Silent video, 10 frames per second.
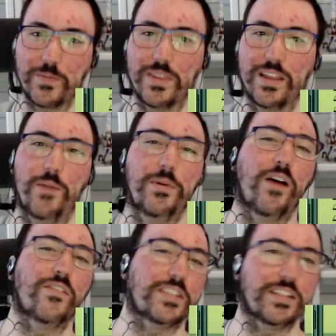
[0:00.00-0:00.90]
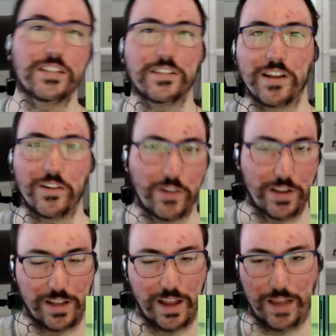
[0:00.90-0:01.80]
I mean, obviously this is not real
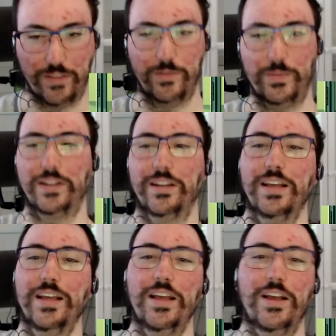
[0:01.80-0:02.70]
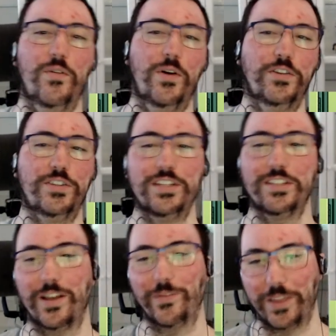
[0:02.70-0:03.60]
life, but when you see
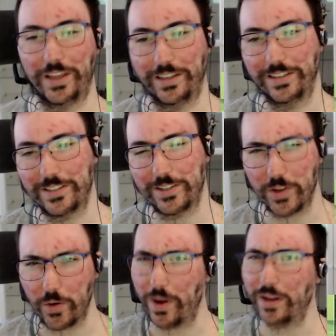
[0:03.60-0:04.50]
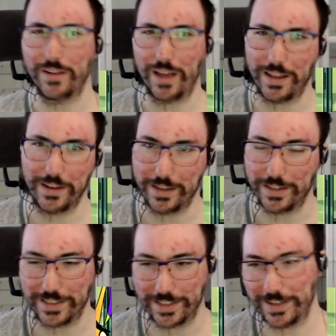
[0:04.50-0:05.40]
something so
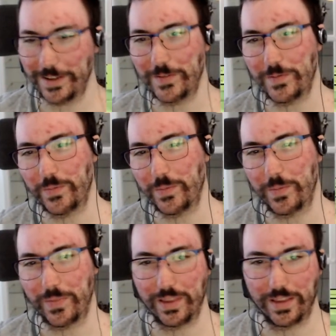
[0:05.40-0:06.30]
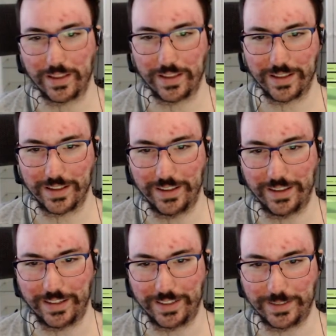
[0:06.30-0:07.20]
outlandish... Because you're my best friend.
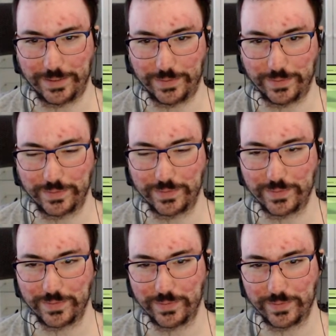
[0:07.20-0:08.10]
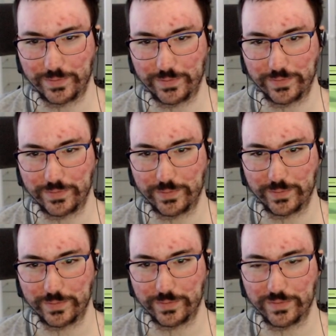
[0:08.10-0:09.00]
Um, anything for you, man. Tell
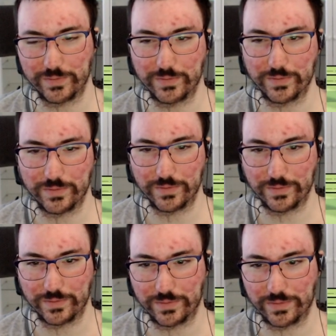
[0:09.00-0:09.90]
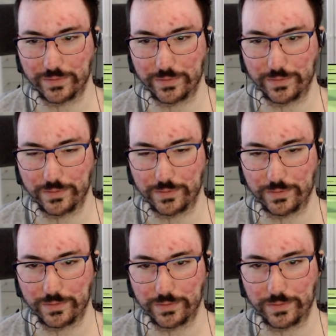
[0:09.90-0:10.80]
you what, I'll keep an eye out and
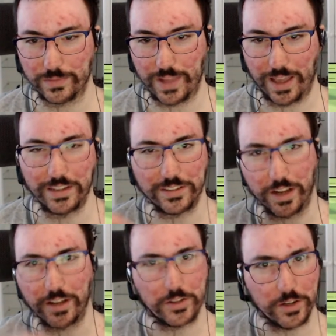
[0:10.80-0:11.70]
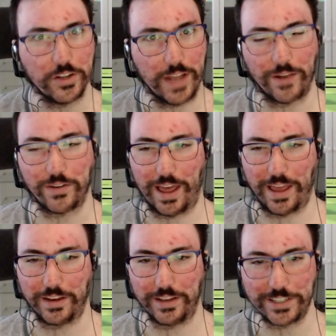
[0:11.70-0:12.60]
combat any And it's not a good
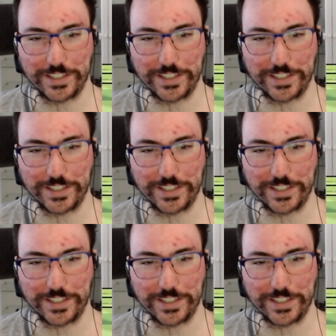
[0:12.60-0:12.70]
outlandish.